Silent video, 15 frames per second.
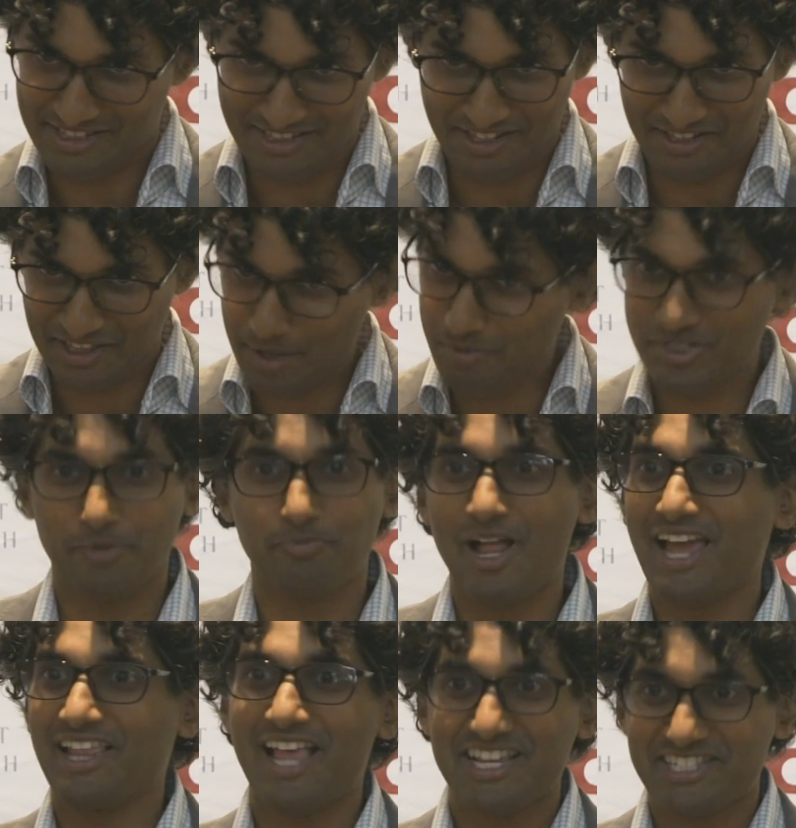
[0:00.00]
the labor
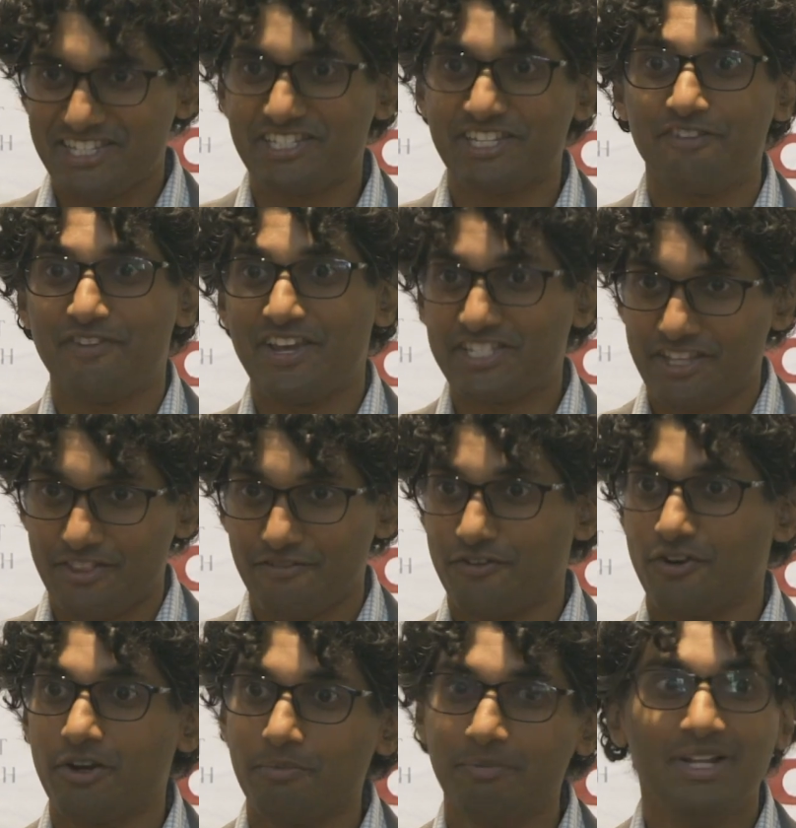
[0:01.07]
supply elasticity facing the
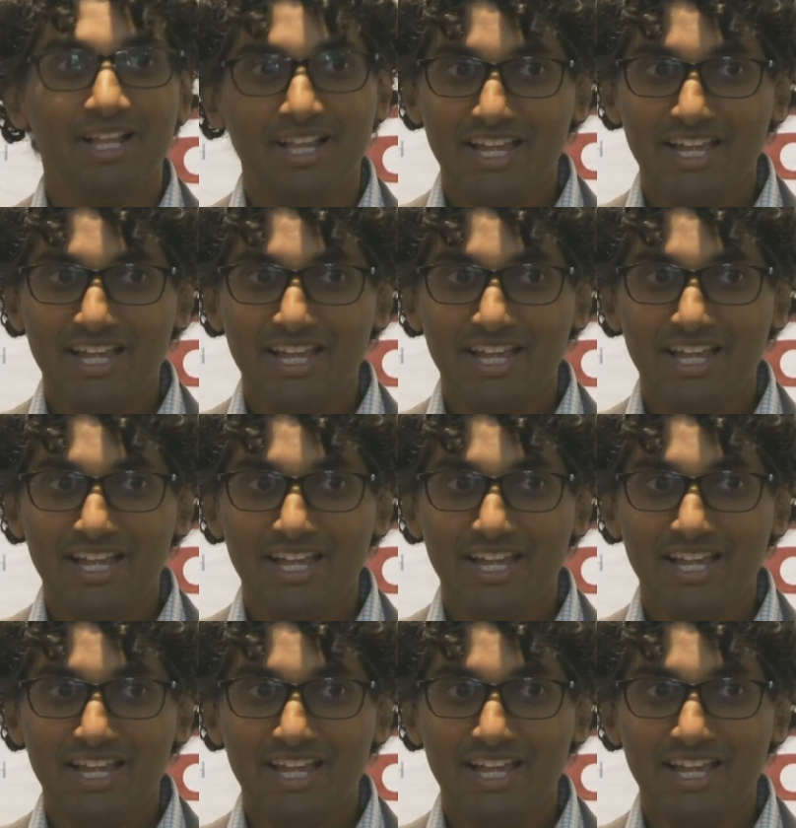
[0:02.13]
firm.